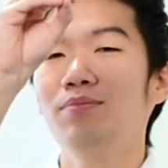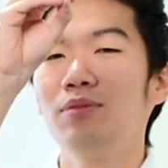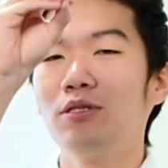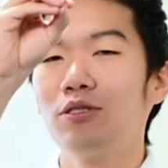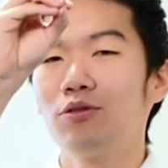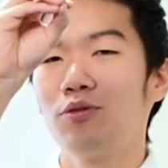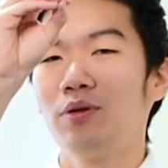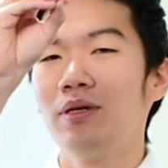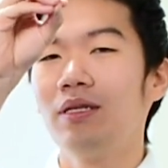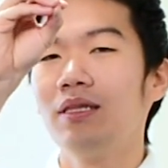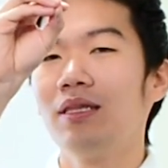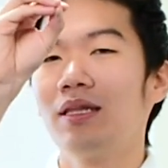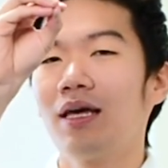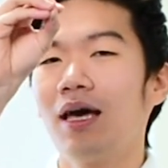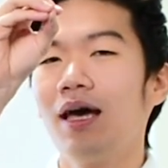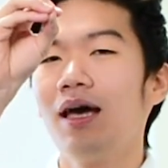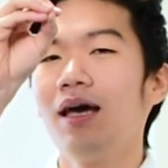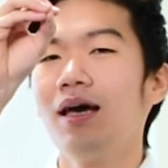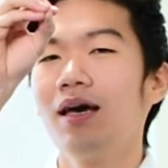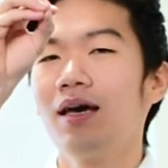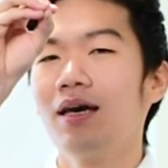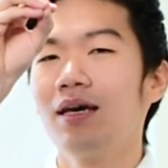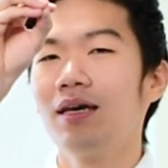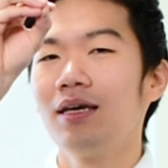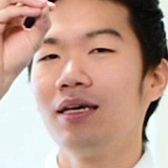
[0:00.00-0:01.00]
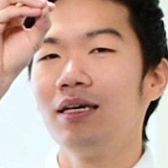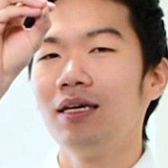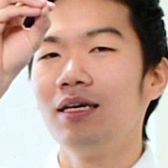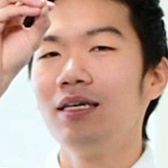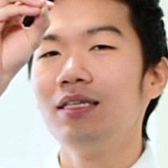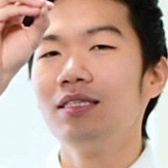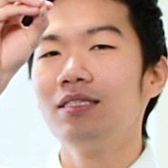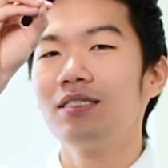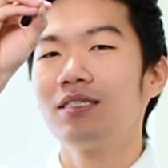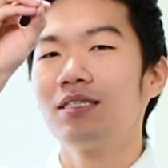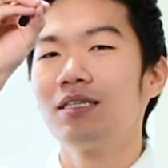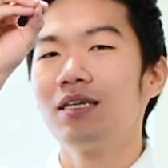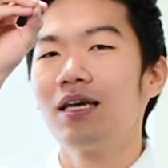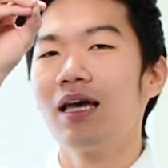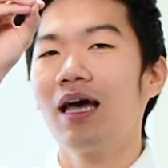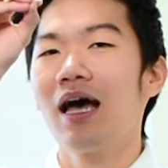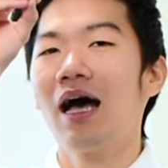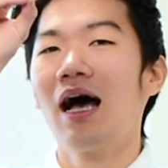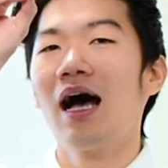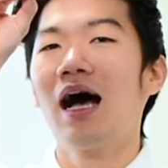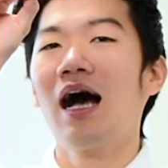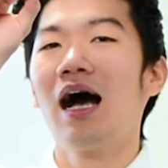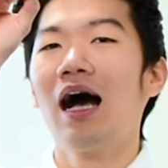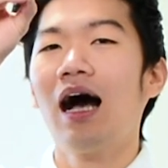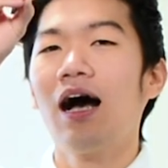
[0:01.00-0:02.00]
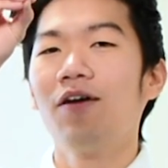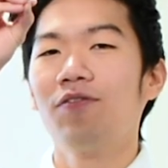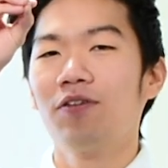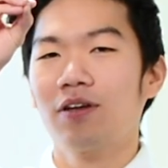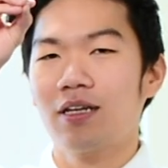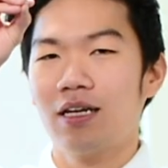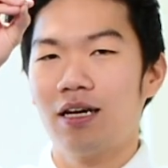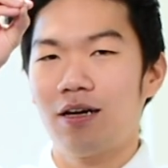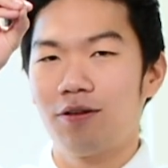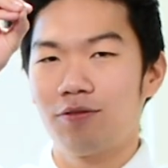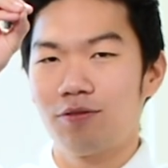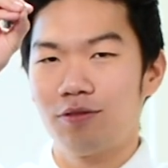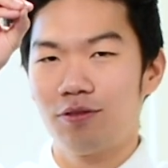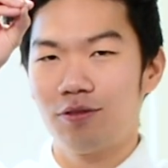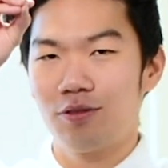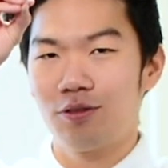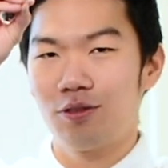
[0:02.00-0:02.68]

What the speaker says: between there is half a count.